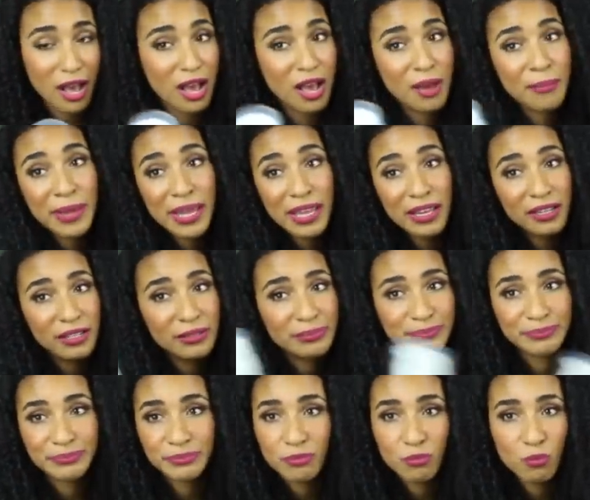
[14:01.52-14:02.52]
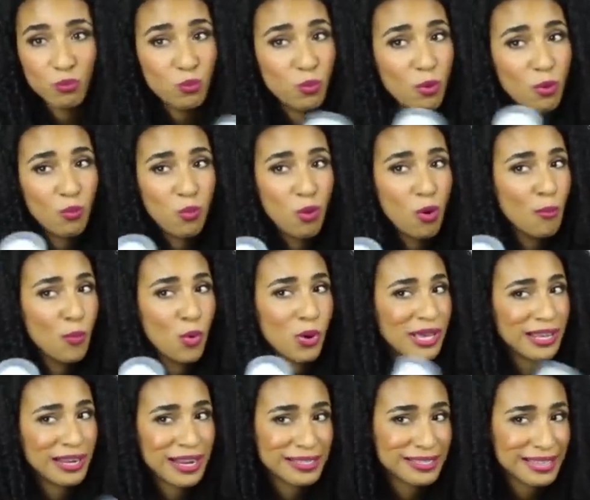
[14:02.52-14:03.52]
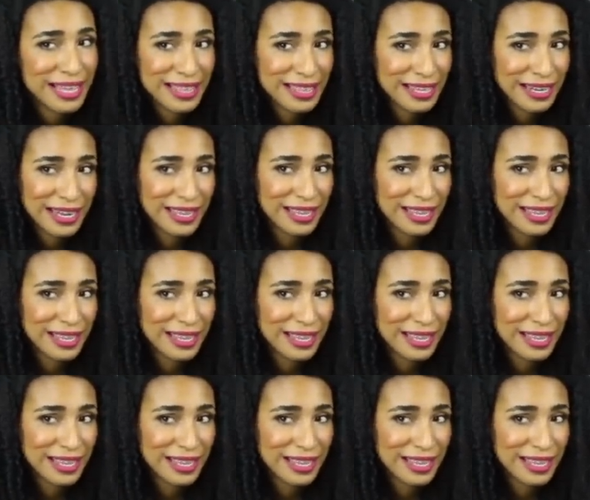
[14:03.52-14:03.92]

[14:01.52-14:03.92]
I mean, what more can I say than